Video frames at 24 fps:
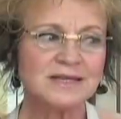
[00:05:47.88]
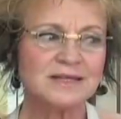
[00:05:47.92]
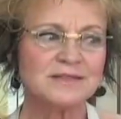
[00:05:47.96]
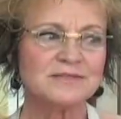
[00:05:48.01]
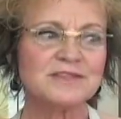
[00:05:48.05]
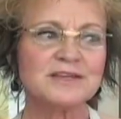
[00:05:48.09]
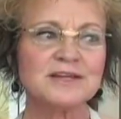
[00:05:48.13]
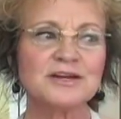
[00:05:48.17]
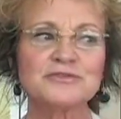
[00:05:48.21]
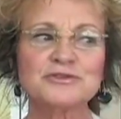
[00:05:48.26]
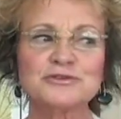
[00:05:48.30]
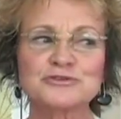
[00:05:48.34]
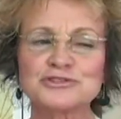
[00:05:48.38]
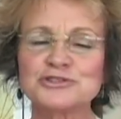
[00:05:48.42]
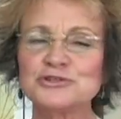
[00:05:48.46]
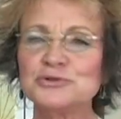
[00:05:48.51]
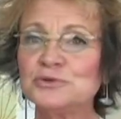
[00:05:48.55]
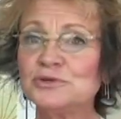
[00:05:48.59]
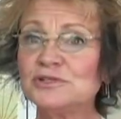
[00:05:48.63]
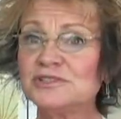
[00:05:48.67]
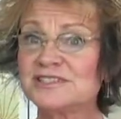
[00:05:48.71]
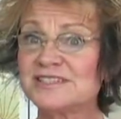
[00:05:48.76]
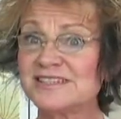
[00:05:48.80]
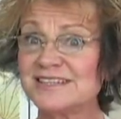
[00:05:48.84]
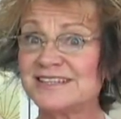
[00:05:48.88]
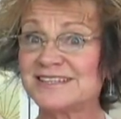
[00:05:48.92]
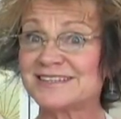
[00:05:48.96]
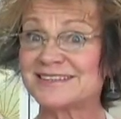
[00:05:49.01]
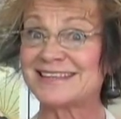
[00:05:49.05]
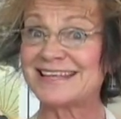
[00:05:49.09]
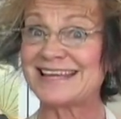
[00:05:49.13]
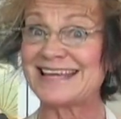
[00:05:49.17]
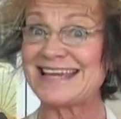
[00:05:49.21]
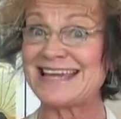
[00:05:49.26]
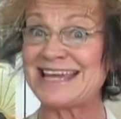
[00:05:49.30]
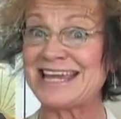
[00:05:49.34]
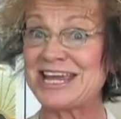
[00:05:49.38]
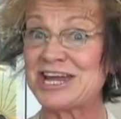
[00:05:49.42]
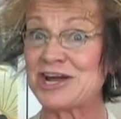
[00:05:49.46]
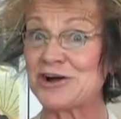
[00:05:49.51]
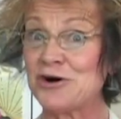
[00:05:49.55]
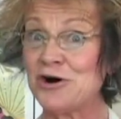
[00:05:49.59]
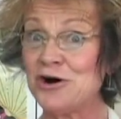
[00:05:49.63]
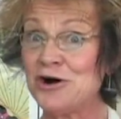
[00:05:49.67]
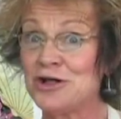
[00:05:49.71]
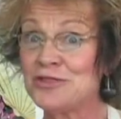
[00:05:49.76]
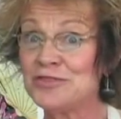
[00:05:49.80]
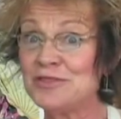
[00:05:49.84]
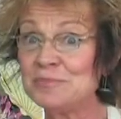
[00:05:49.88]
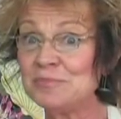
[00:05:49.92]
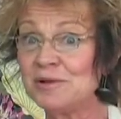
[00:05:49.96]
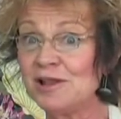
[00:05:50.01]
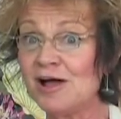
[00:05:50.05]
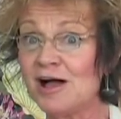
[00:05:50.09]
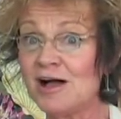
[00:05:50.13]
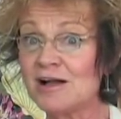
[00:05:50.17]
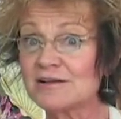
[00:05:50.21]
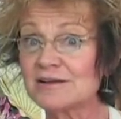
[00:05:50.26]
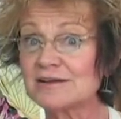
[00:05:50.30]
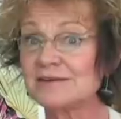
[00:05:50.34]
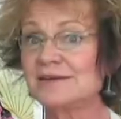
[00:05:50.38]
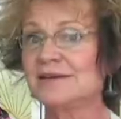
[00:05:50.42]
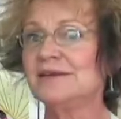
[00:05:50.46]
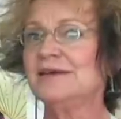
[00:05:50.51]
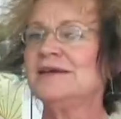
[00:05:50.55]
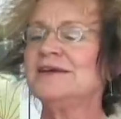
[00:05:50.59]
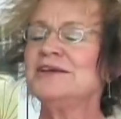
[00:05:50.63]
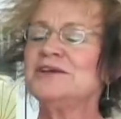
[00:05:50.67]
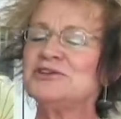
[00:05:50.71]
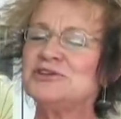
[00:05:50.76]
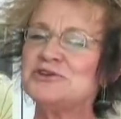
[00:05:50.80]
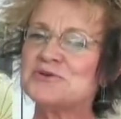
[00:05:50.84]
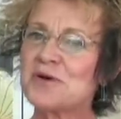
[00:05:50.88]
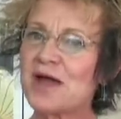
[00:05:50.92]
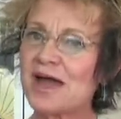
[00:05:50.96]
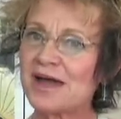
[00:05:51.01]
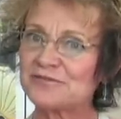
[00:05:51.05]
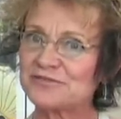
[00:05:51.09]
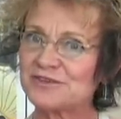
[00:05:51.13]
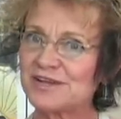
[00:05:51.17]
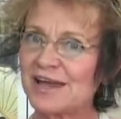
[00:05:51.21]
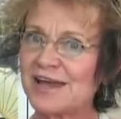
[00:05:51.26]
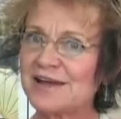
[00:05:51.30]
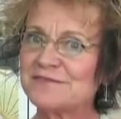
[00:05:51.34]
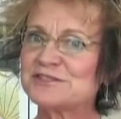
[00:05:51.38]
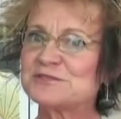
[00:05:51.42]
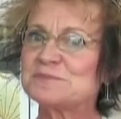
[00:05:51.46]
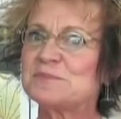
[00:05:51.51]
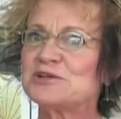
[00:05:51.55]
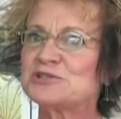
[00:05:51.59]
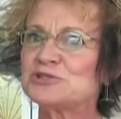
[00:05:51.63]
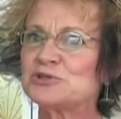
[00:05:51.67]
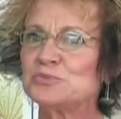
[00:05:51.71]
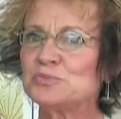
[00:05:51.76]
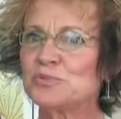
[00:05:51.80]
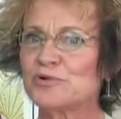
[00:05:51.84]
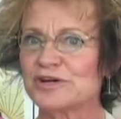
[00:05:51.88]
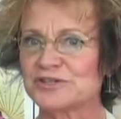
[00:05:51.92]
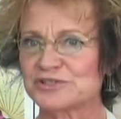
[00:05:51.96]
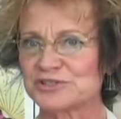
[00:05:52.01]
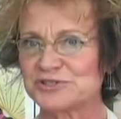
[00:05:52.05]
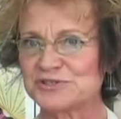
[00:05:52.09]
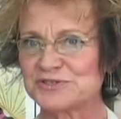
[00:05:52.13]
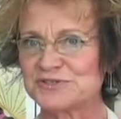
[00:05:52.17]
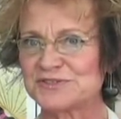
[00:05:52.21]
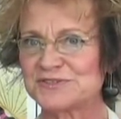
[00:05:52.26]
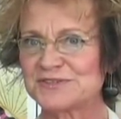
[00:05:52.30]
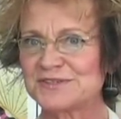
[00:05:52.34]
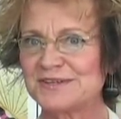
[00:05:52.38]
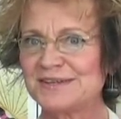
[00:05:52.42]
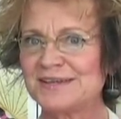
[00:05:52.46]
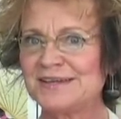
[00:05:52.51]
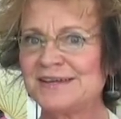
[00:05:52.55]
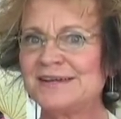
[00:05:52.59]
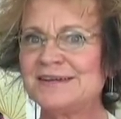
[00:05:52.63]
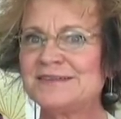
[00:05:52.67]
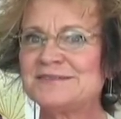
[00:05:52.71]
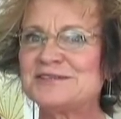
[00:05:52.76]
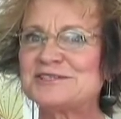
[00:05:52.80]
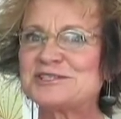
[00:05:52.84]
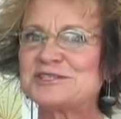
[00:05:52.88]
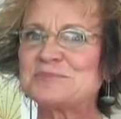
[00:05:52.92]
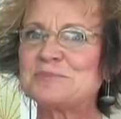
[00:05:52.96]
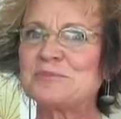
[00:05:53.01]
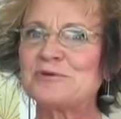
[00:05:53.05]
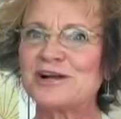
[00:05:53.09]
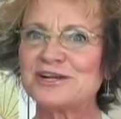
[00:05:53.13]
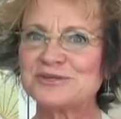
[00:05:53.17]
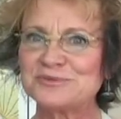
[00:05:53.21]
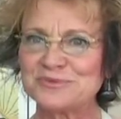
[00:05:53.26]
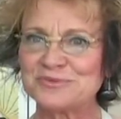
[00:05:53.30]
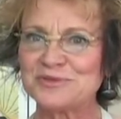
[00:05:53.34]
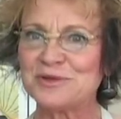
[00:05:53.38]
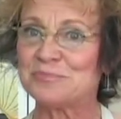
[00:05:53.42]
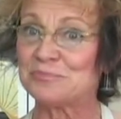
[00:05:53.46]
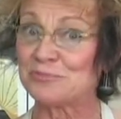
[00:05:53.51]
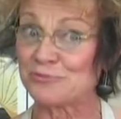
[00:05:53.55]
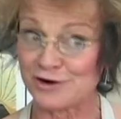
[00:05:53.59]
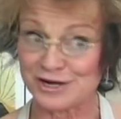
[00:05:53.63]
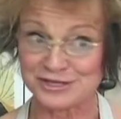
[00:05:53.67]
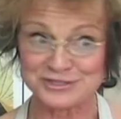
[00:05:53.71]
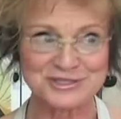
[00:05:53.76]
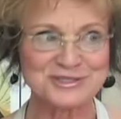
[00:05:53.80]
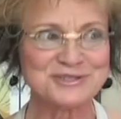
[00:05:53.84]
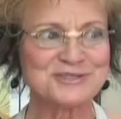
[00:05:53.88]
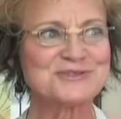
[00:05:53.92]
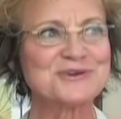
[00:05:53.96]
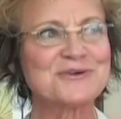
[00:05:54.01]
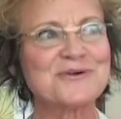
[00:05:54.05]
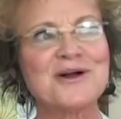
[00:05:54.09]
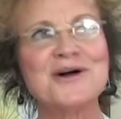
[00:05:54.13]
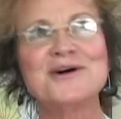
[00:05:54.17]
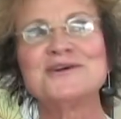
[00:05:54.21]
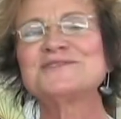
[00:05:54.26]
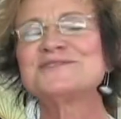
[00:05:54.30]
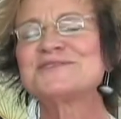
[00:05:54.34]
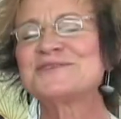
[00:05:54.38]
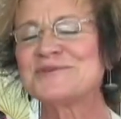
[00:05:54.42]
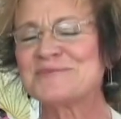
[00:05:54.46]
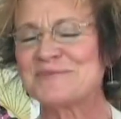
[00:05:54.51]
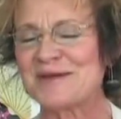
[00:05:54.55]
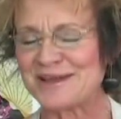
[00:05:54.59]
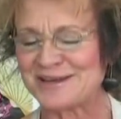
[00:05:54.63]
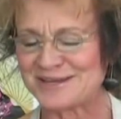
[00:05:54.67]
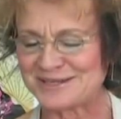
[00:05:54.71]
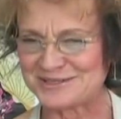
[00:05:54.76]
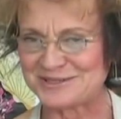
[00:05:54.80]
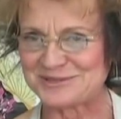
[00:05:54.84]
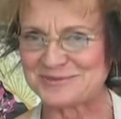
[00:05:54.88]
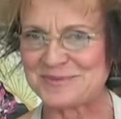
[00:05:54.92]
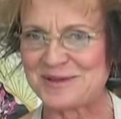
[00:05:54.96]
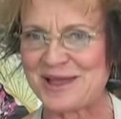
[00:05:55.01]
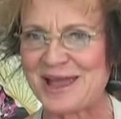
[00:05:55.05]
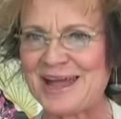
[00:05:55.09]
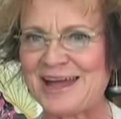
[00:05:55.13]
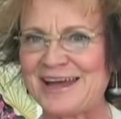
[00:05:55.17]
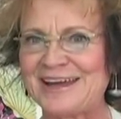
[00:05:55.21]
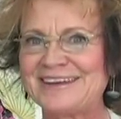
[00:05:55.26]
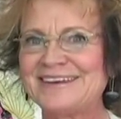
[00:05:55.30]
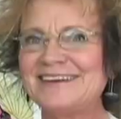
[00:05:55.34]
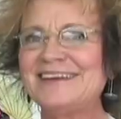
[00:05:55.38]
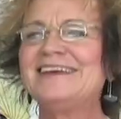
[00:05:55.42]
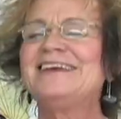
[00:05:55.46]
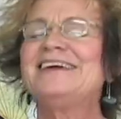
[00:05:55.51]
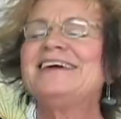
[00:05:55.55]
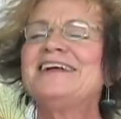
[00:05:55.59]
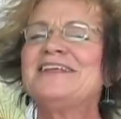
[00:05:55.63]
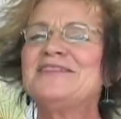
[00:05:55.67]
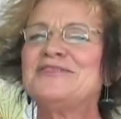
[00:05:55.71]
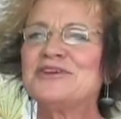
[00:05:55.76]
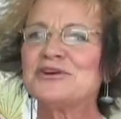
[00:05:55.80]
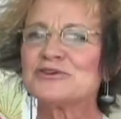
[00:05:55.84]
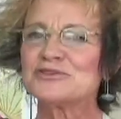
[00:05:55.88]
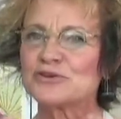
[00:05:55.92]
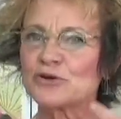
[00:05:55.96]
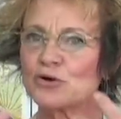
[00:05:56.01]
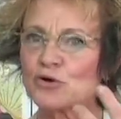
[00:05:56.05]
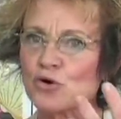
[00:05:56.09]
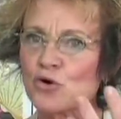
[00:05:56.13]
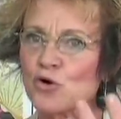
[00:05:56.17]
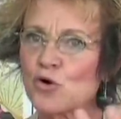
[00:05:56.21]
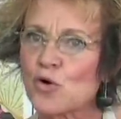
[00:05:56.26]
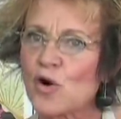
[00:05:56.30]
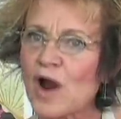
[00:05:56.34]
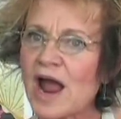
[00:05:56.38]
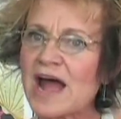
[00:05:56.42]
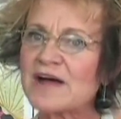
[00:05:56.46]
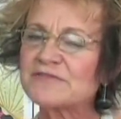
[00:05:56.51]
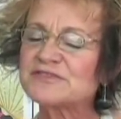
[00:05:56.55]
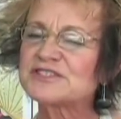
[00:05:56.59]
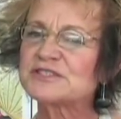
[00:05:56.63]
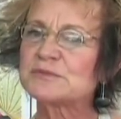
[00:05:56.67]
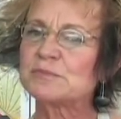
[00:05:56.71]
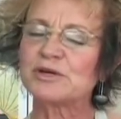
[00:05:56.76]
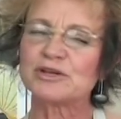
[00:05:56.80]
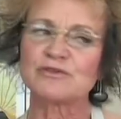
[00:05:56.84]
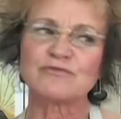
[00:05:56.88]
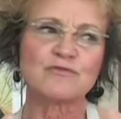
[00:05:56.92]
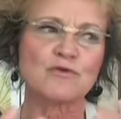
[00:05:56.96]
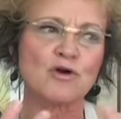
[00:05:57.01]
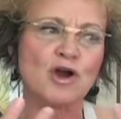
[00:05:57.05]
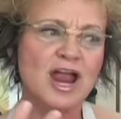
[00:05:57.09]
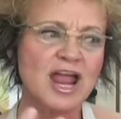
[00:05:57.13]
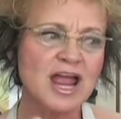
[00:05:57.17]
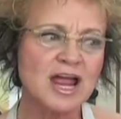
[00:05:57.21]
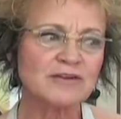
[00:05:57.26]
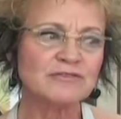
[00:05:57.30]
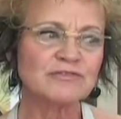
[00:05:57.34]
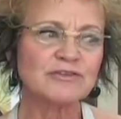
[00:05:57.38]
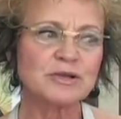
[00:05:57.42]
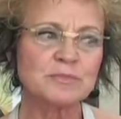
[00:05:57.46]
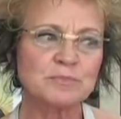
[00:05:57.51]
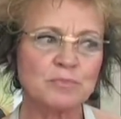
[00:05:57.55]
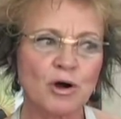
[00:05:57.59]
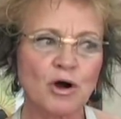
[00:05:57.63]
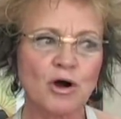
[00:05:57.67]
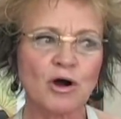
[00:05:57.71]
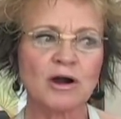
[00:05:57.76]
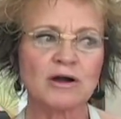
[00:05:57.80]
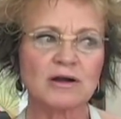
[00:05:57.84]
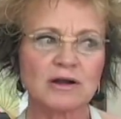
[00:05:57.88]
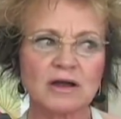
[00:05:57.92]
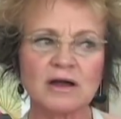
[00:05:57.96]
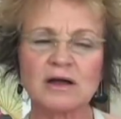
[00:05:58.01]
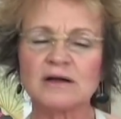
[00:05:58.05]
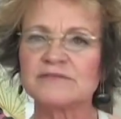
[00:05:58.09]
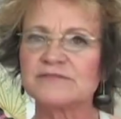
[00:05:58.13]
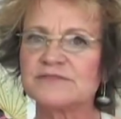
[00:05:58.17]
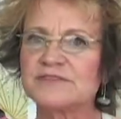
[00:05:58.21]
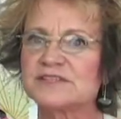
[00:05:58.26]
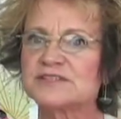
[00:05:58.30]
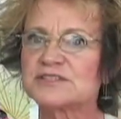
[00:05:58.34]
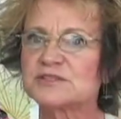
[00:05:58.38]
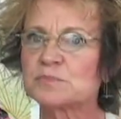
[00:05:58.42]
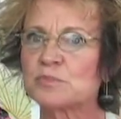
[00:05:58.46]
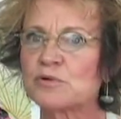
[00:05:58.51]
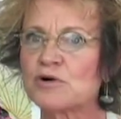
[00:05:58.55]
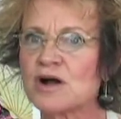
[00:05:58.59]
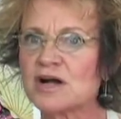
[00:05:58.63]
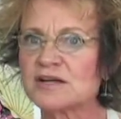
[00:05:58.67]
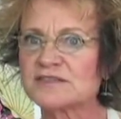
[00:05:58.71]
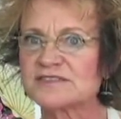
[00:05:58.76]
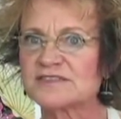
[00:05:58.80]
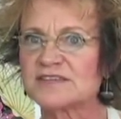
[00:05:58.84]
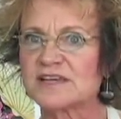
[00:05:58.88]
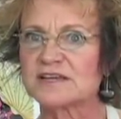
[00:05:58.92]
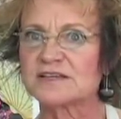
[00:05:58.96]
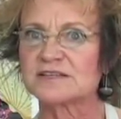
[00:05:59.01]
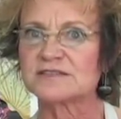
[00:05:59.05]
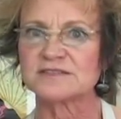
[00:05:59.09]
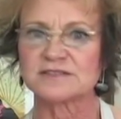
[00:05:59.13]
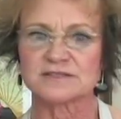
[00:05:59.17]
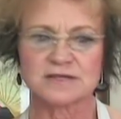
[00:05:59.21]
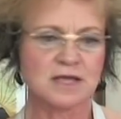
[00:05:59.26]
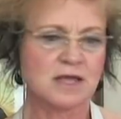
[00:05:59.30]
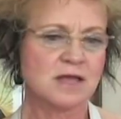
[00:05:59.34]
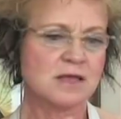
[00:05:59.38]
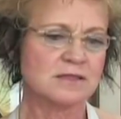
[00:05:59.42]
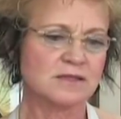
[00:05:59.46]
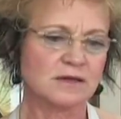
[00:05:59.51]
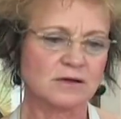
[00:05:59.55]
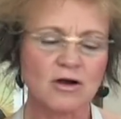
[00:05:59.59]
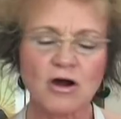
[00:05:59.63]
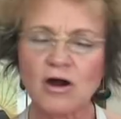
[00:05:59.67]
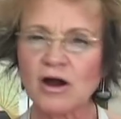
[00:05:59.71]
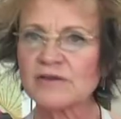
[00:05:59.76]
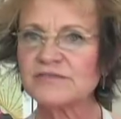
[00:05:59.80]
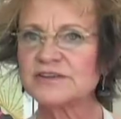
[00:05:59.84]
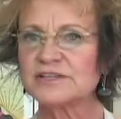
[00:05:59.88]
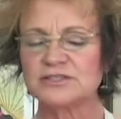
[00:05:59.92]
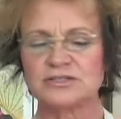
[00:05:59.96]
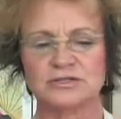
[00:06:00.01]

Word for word: The other tool to get the ink on the block, you have to have special brushes. The, the brushes are also made in Japan. There are craftsmen for every part of this process the carving